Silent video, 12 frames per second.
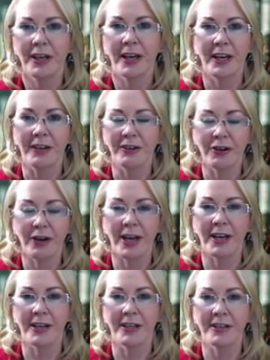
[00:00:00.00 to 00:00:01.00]
and
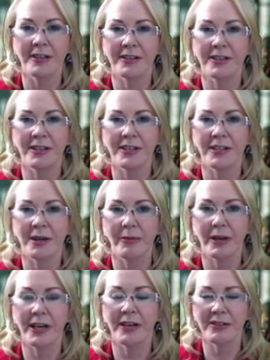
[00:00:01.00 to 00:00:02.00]
try to see
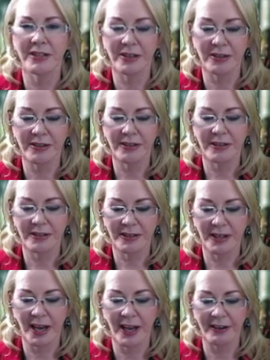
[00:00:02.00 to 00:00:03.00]
someone else's
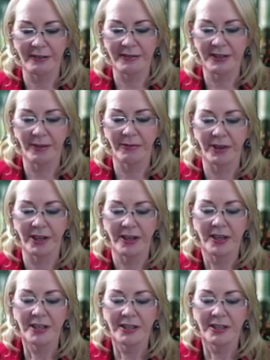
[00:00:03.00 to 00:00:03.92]
side of something.